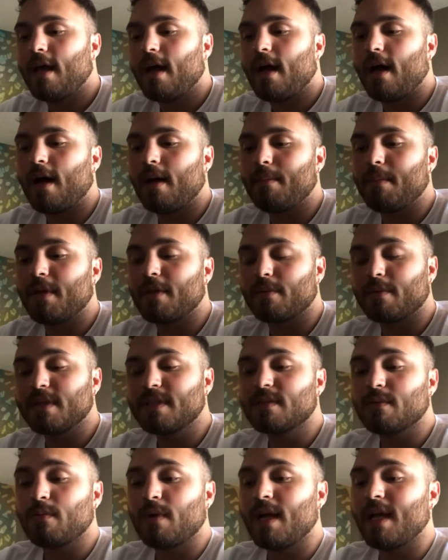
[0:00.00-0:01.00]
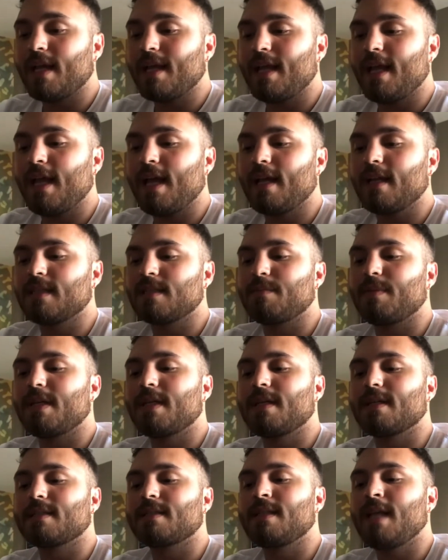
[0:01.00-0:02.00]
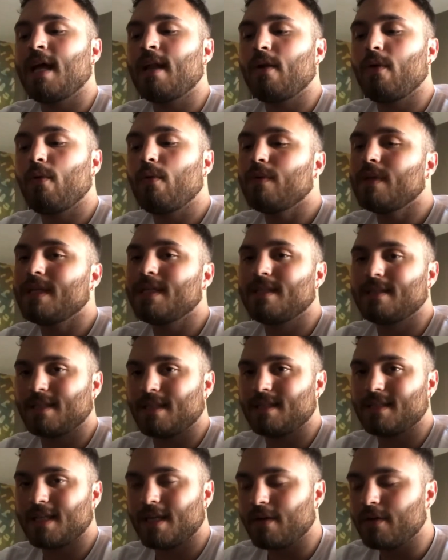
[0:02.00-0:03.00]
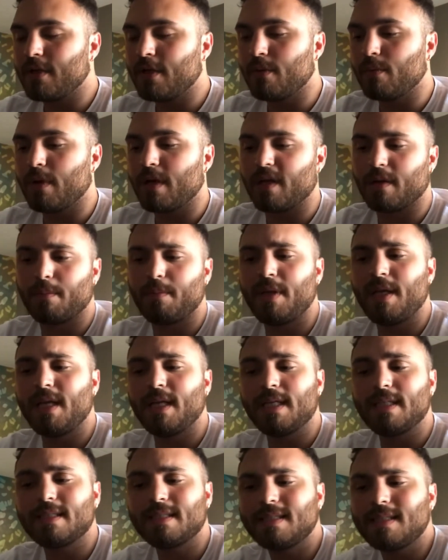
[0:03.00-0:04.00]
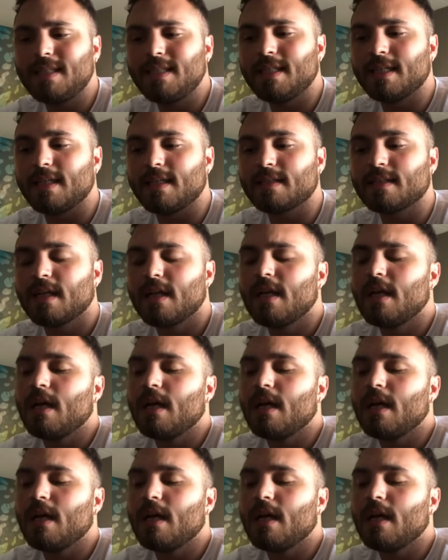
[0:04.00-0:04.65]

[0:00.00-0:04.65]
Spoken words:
And the reason why it can is because not only does it tell you what your BAC is,